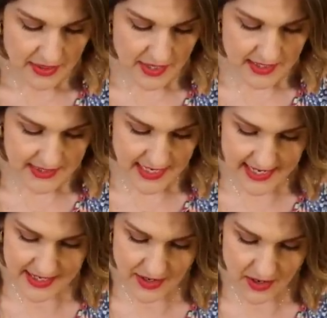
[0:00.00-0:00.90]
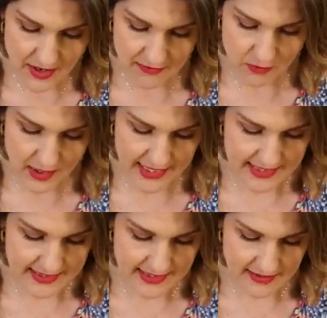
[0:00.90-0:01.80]
38 and a half
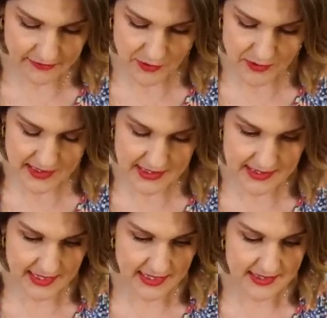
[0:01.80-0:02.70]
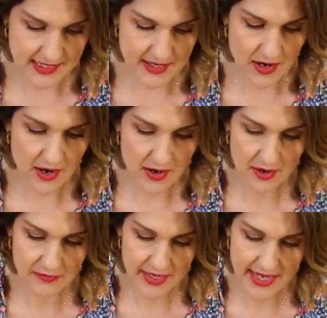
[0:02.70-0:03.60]
waist and a 46 and a
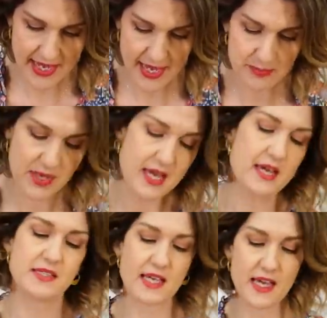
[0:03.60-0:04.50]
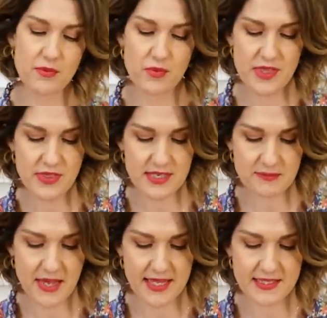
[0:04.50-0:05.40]
half hip. So with this
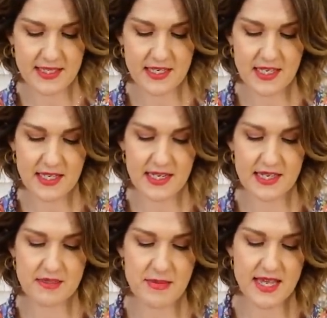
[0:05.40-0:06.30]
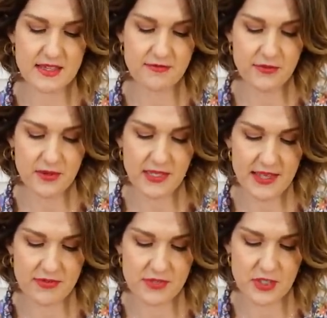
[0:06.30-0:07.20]
pattern, you can either make the full
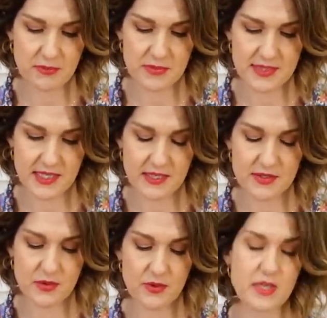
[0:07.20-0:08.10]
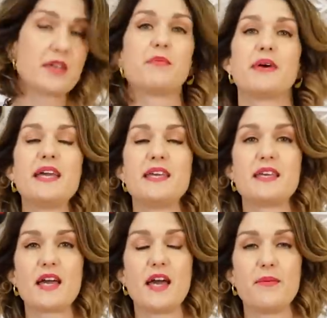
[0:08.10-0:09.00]
length jumpsuit or you can
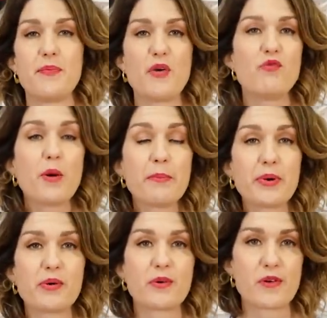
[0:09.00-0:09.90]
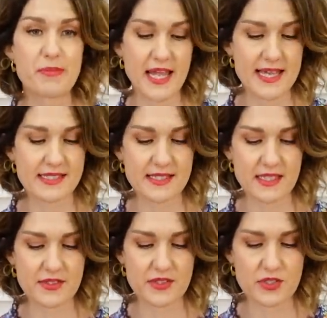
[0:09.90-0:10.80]
make um, a romper or a play
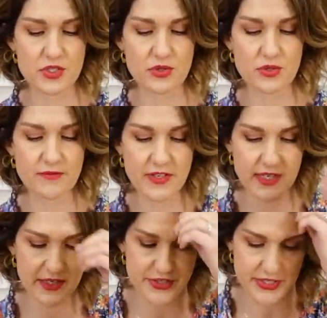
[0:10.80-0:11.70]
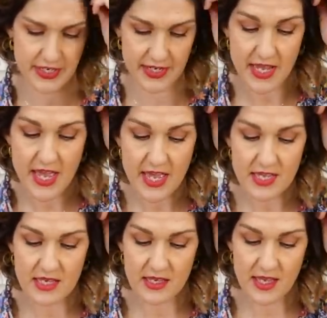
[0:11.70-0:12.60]
suit, a short version.
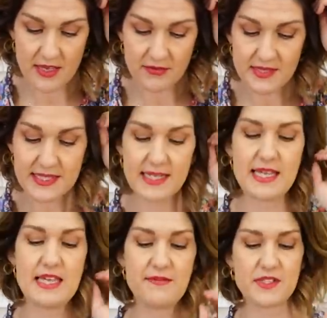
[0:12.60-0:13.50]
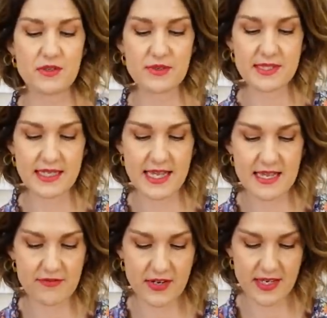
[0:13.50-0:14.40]
You can go for sleeves or
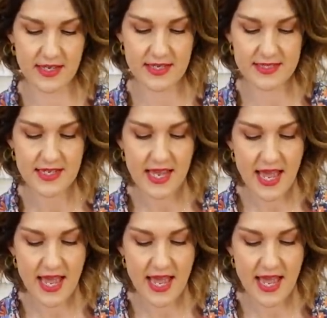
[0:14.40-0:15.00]
sleeveless.